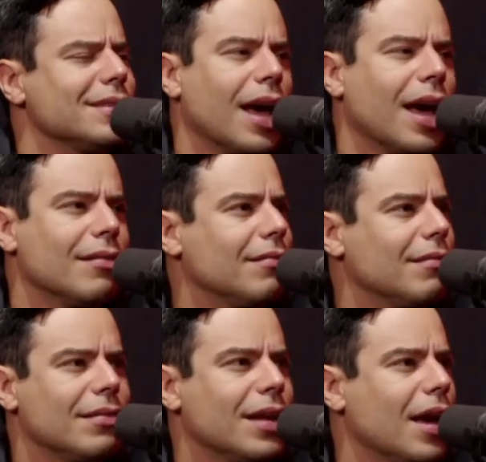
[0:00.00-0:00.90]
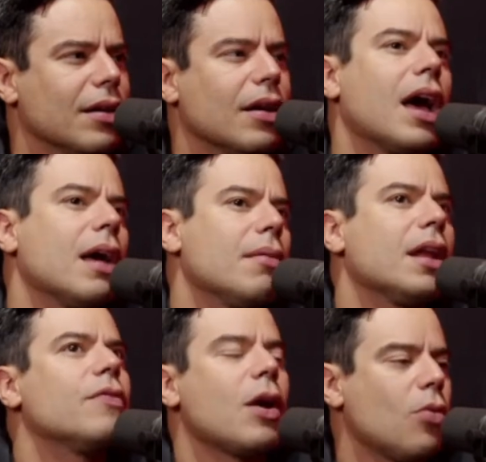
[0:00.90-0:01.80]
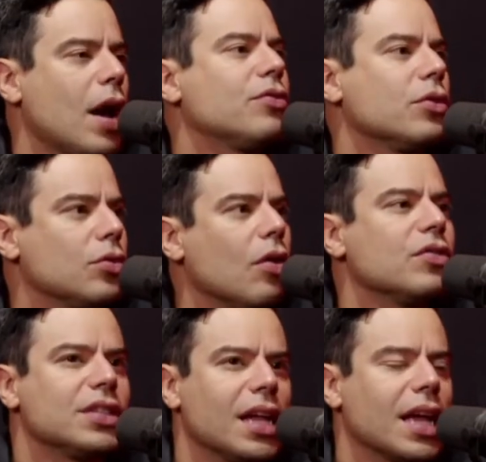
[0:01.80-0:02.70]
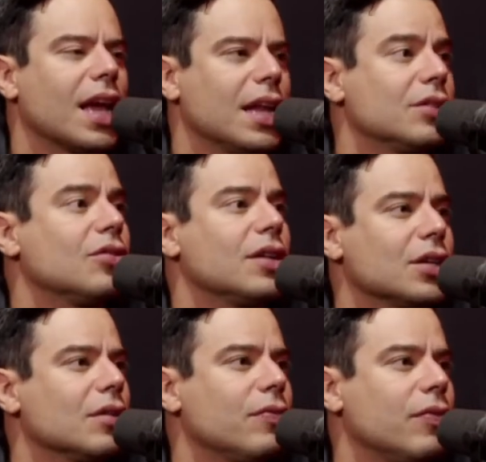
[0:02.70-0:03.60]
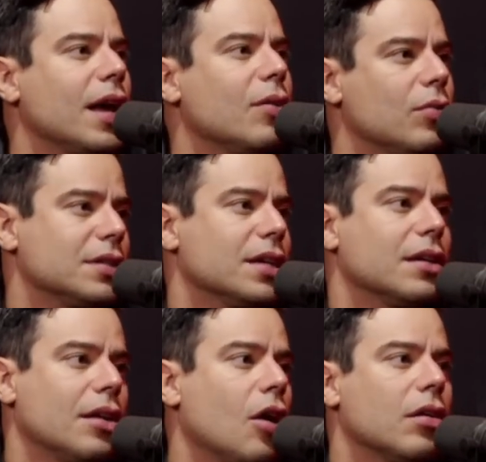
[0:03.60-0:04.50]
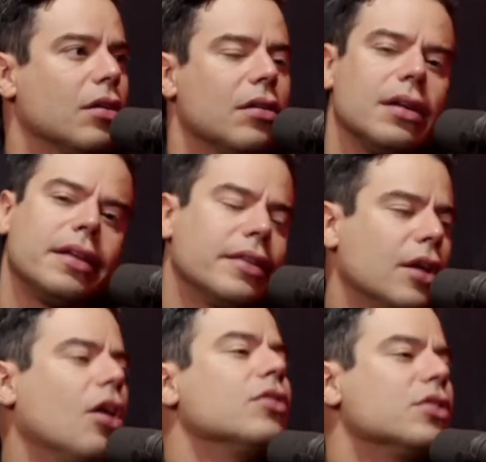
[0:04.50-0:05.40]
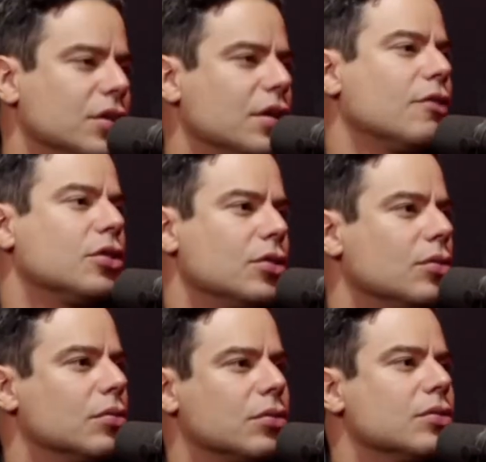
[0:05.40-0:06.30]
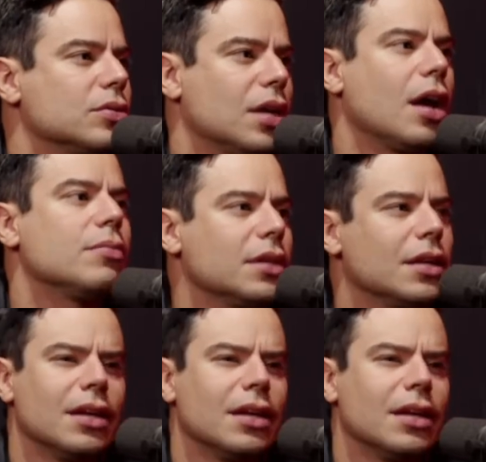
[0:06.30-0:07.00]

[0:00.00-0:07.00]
nah. No, I mean, if I would have to do obviously an international flight where it's longer, then obviously you have to do 2 stops.